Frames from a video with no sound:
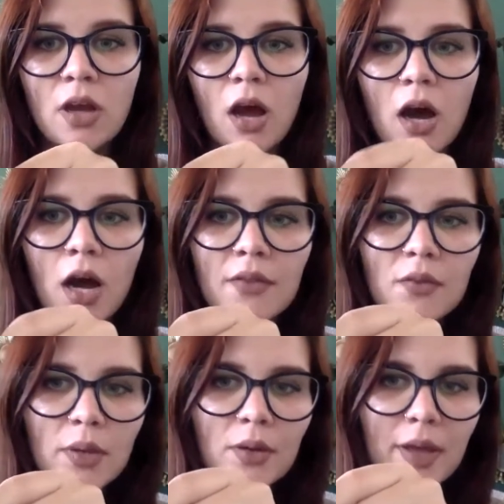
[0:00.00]
On the
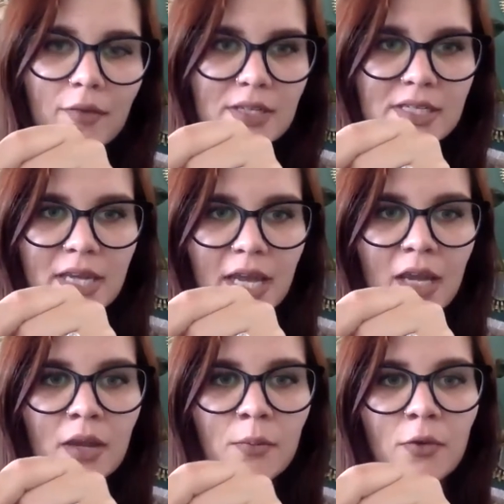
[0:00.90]
wheel, we have a
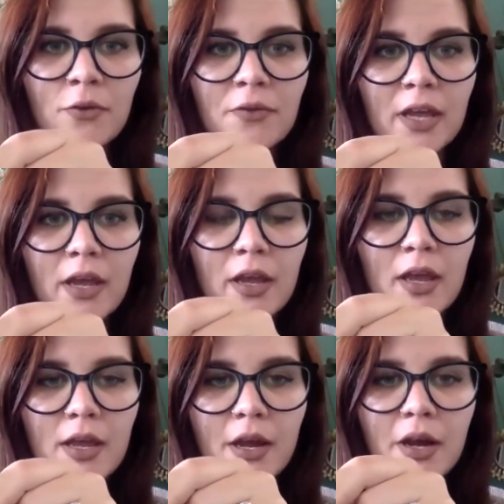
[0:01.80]
snake moving
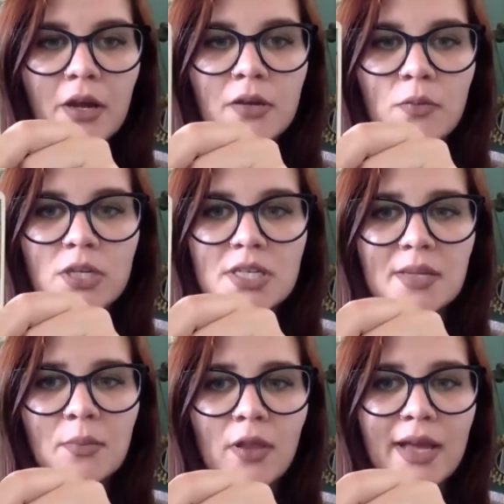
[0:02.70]
here, which
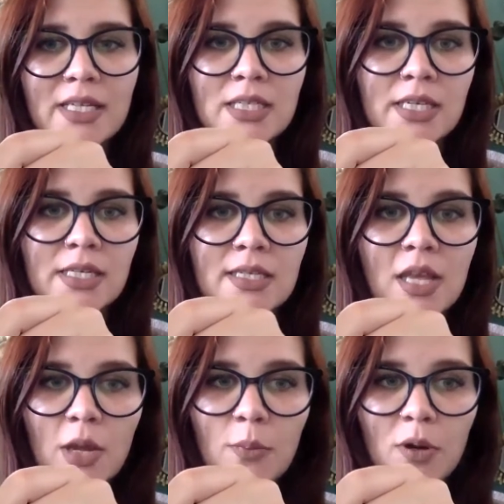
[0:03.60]
symbolizes
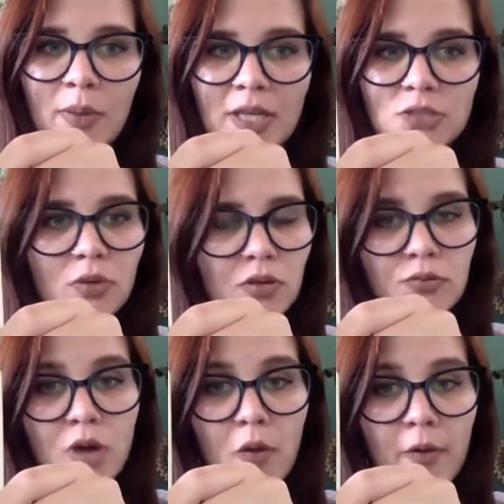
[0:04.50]
perpetual
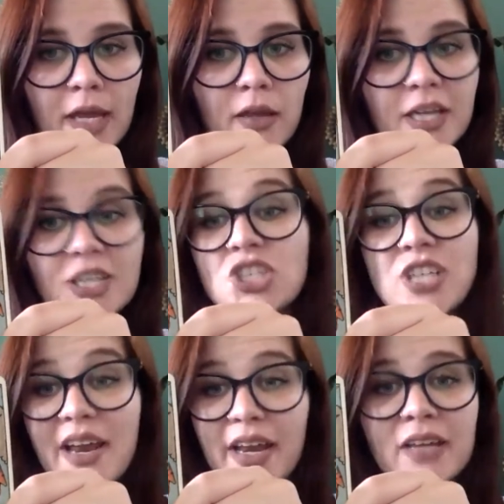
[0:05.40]
growing and
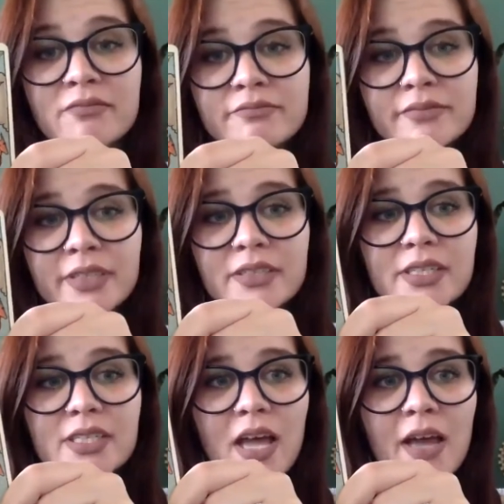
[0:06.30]
shedding in
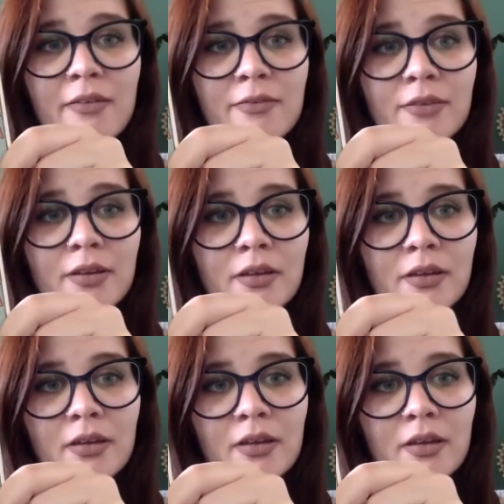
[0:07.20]
this life.
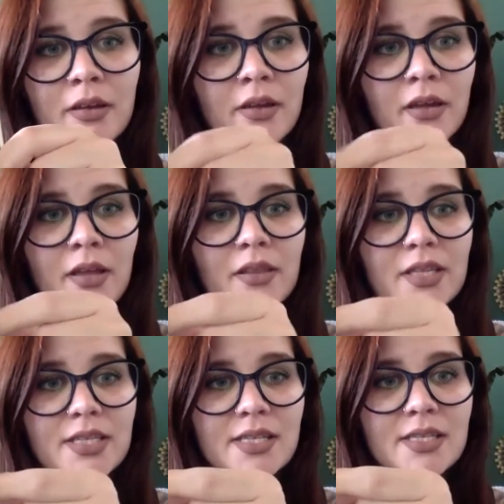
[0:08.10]

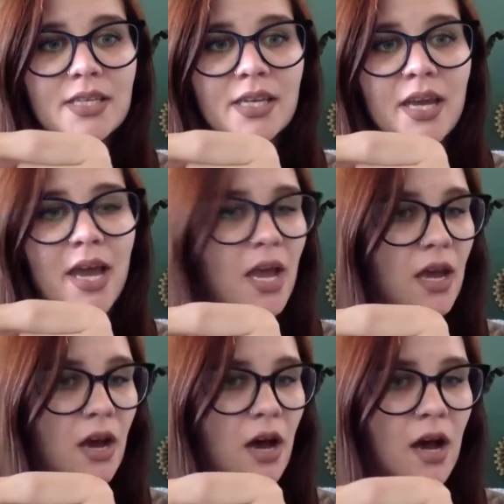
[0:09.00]
This is the
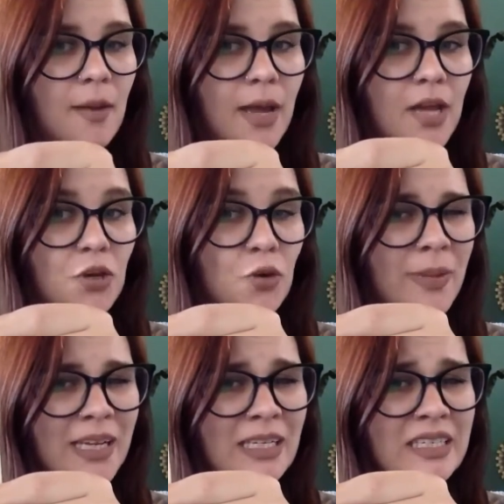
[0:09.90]

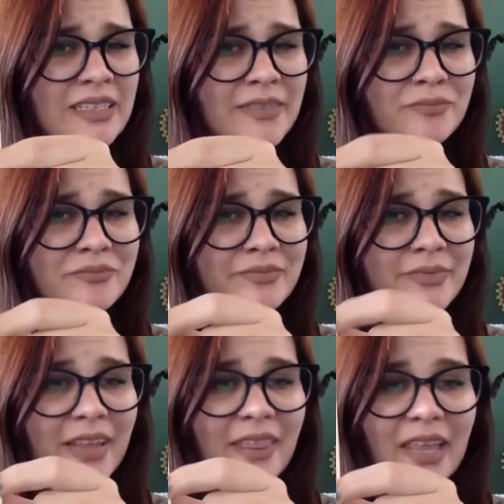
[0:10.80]
Anubis,
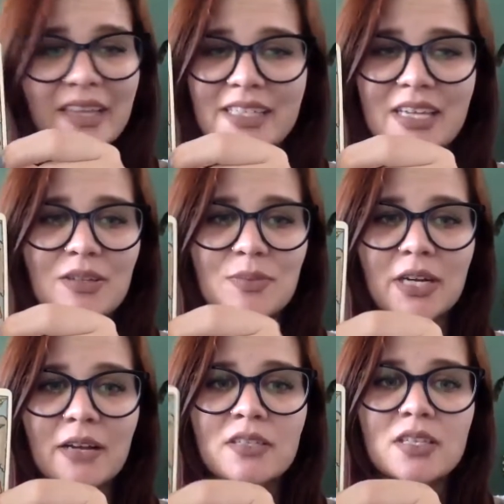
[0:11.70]
I think that's how it's
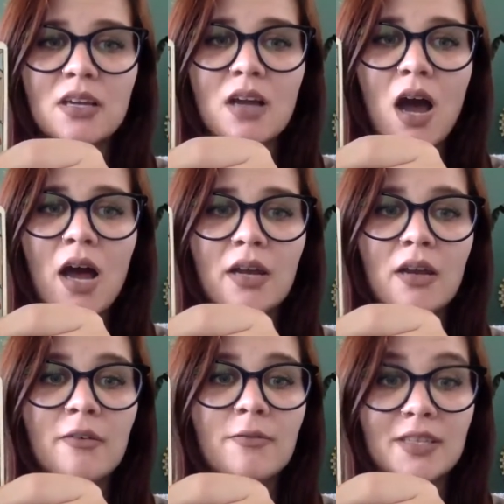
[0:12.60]
pronounced, the god of the